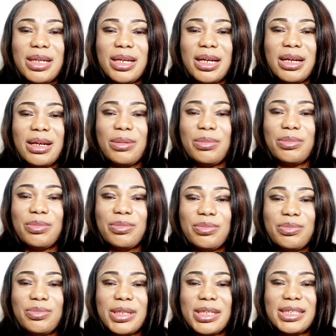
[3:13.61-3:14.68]
a
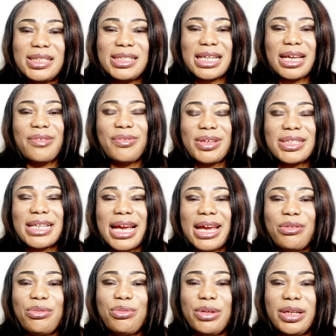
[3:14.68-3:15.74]
service I
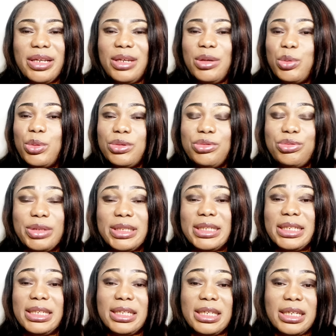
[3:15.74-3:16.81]
really would
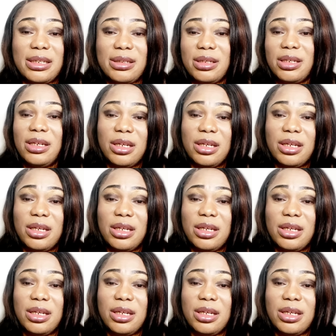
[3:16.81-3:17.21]
readily,